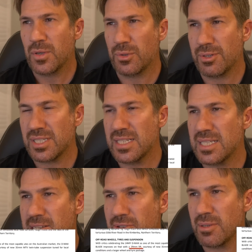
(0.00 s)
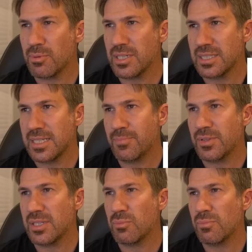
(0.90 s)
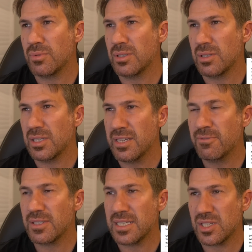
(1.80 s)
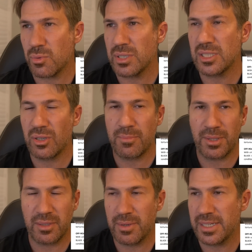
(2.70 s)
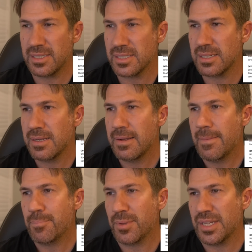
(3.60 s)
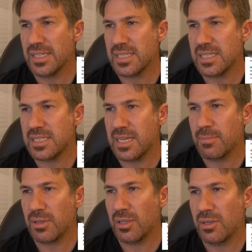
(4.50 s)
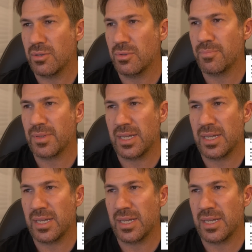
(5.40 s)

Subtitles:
Although it says here in the press kit that the lift is 29mm, but then it says down below